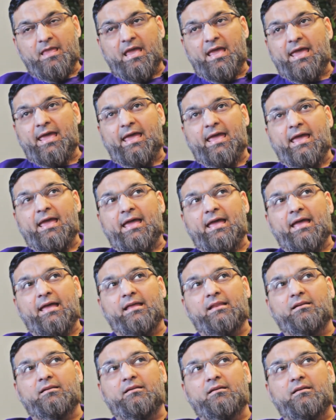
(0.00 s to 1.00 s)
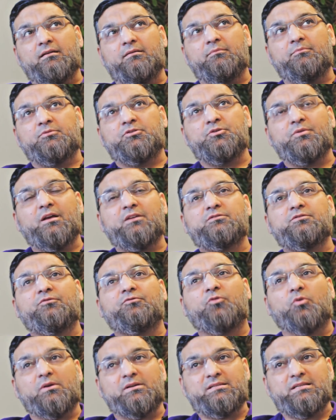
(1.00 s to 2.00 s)
and
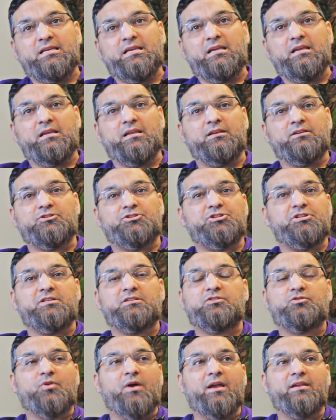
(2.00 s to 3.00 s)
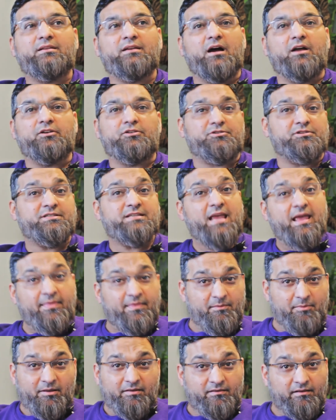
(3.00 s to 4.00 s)
2014 she's trying to understand
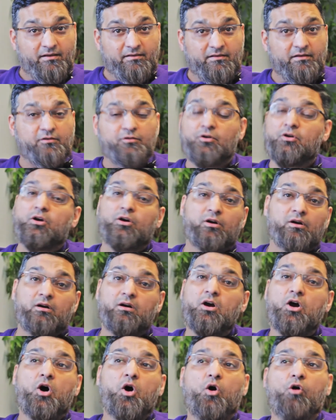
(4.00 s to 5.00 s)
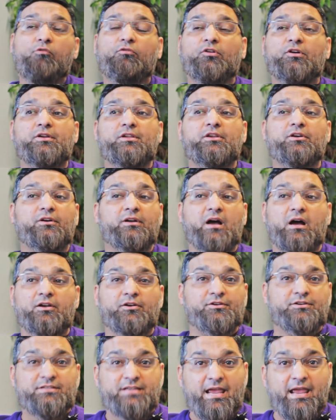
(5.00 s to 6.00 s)
the business. It took her over a year to
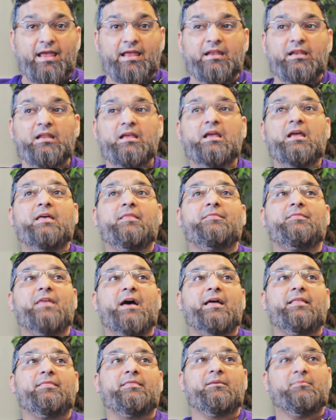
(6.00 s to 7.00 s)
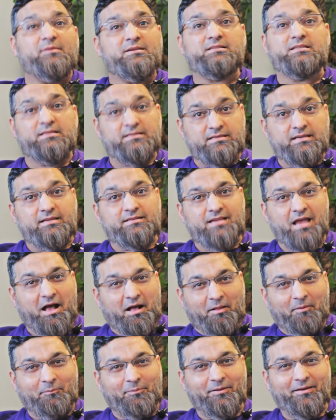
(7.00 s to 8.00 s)
understand that the business needs
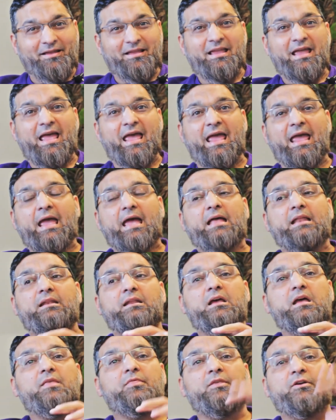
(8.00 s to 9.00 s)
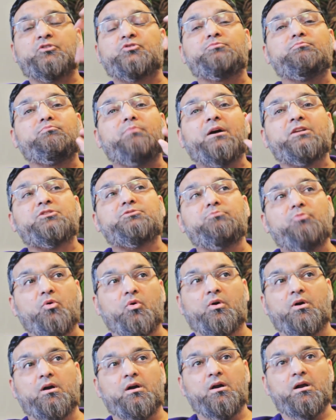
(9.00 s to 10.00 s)
help, and there's much
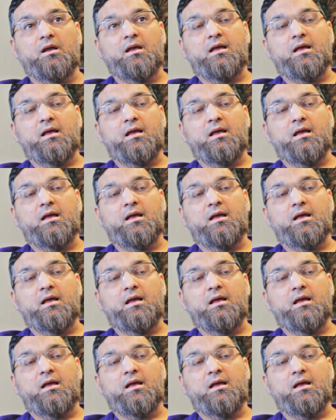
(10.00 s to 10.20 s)
more